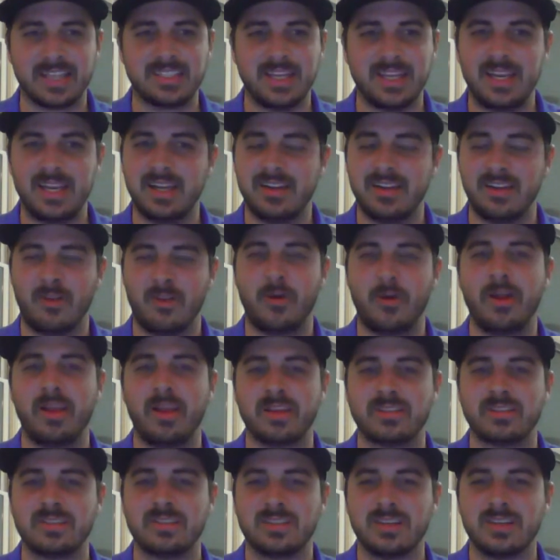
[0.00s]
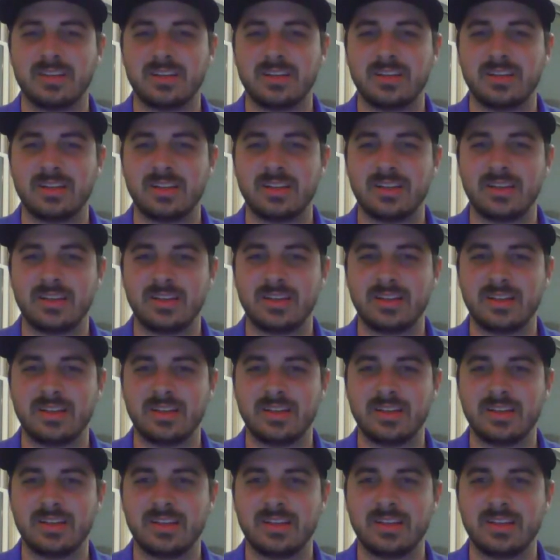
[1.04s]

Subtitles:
he played more minutes than Connor McCaffrey.